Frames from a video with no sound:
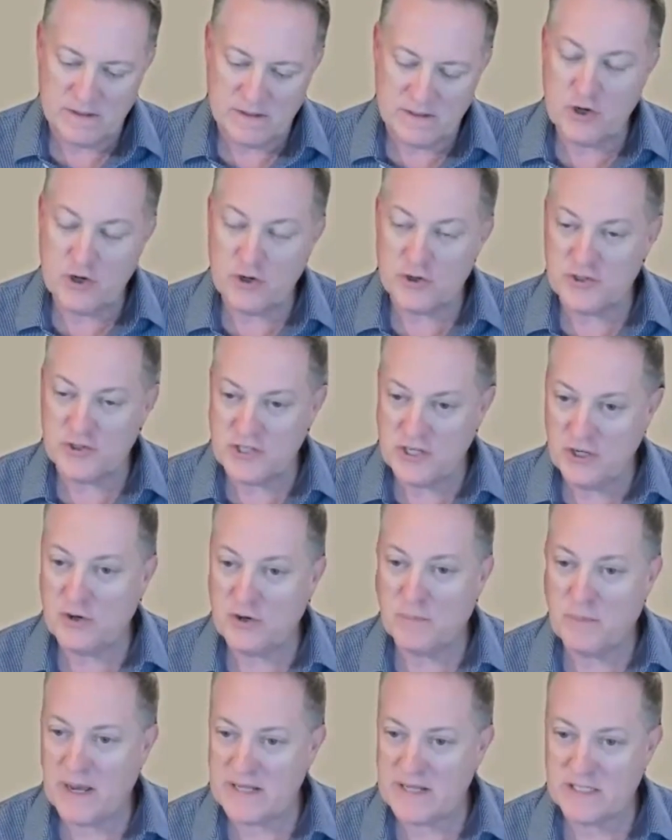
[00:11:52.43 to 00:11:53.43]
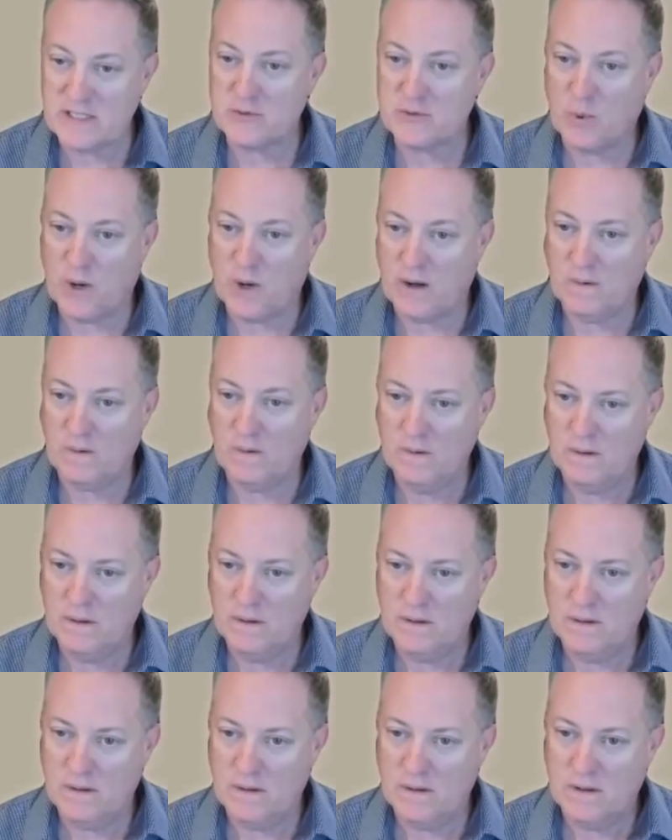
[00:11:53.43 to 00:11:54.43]
your senior pets as well
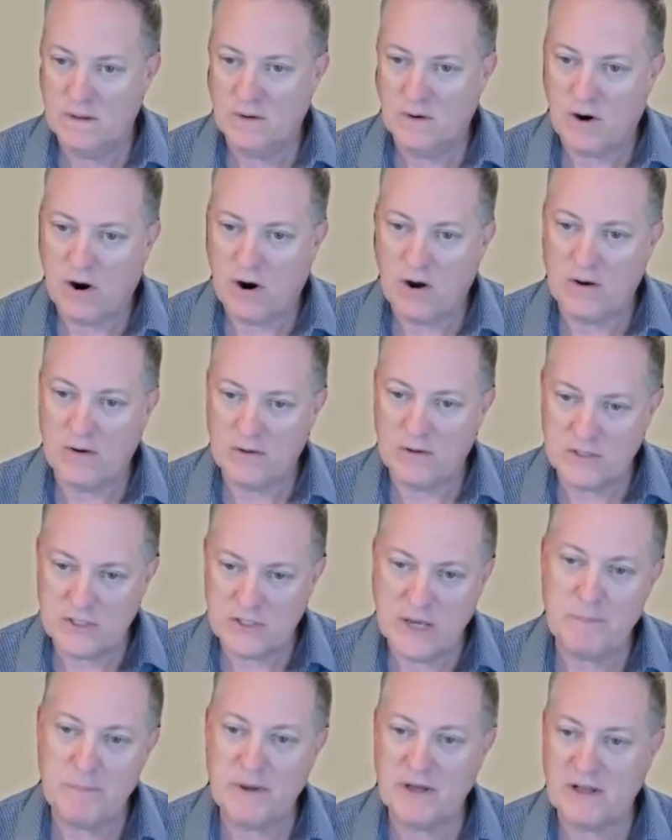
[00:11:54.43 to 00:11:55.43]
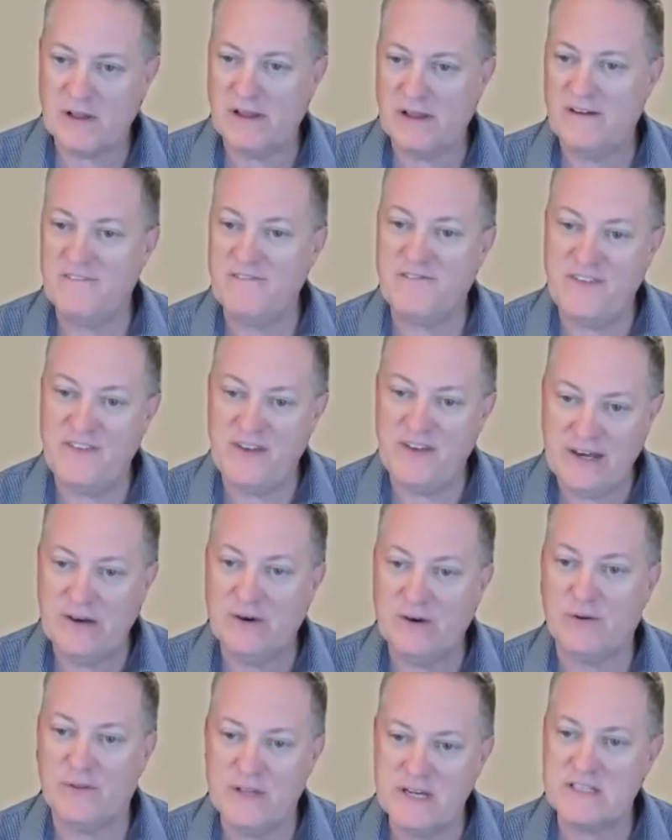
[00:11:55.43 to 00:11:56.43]
typically
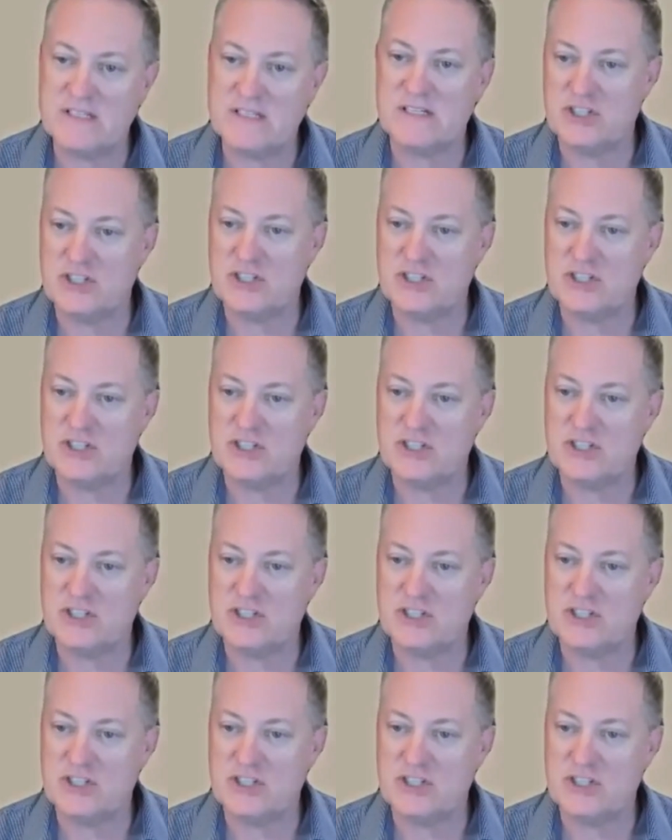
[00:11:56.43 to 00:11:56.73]
feel this